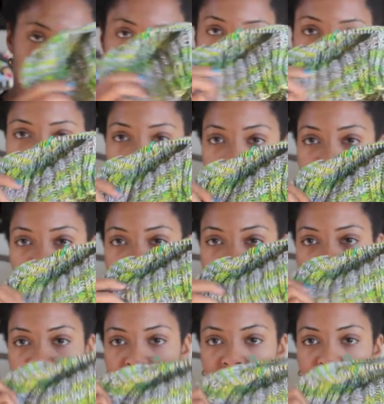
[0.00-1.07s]
which I'm very
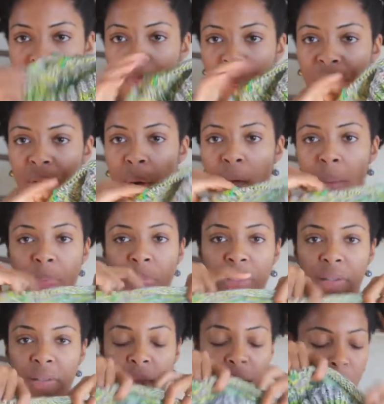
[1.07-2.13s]
excited about. So this
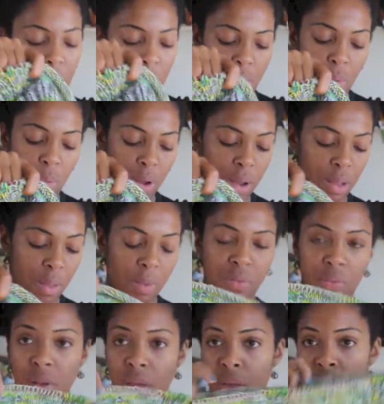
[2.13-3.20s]
is going to be me working on this
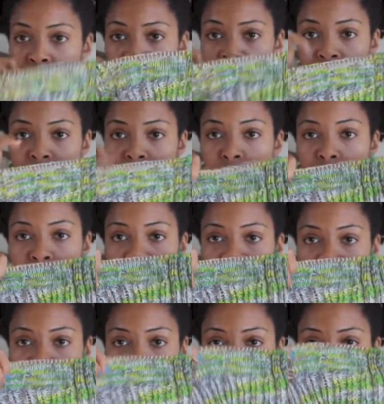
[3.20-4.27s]
for another month
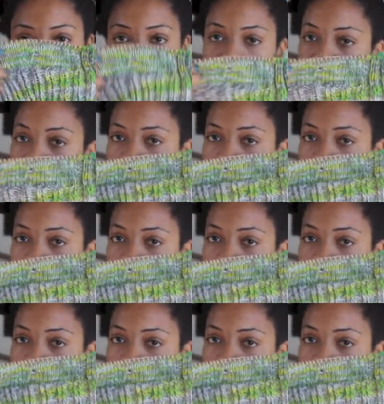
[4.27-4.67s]
or 2.